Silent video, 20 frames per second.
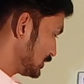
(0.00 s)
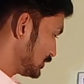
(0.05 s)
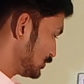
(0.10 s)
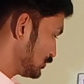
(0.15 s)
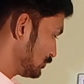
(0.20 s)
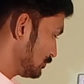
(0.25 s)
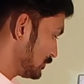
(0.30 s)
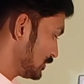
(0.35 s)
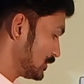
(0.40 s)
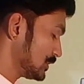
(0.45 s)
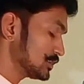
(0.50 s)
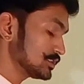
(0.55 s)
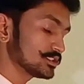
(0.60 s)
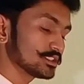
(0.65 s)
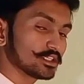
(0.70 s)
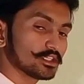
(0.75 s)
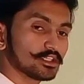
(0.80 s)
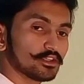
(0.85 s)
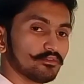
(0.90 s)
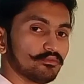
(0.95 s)
it into
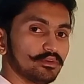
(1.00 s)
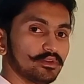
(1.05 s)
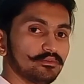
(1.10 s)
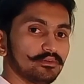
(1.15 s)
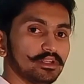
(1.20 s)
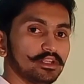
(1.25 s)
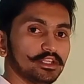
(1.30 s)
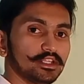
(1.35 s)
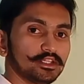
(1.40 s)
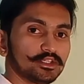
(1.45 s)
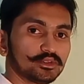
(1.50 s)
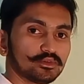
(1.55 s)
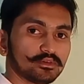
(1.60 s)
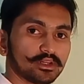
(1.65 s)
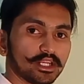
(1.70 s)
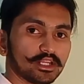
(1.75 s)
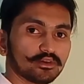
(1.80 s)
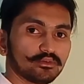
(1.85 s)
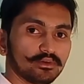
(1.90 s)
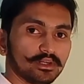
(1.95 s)
minutes, we will need
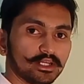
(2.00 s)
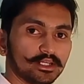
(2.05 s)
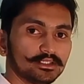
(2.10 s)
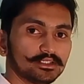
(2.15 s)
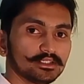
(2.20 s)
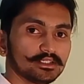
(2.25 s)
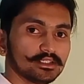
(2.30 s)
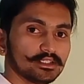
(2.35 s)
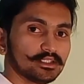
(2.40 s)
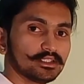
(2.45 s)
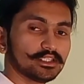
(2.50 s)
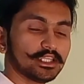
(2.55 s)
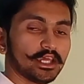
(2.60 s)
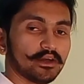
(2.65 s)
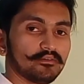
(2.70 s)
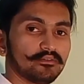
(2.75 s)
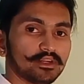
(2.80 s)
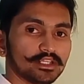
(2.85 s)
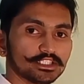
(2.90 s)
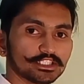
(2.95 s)
to calculate
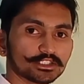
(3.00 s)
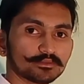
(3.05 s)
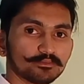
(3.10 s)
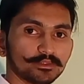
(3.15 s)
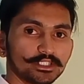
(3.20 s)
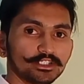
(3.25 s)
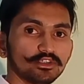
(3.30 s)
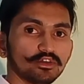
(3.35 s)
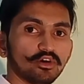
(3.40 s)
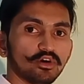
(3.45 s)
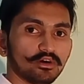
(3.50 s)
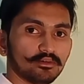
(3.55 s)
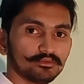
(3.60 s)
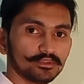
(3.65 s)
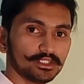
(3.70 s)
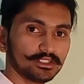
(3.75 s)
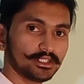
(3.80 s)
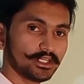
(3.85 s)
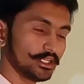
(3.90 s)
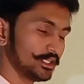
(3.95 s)
the average speed
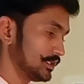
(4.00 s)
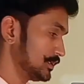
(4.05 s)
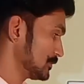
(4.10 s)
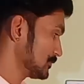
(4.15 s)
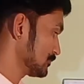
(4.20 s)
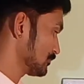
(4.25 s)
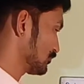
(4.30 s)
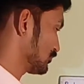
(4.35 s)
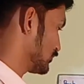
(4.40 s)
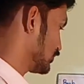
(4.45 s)
of the train.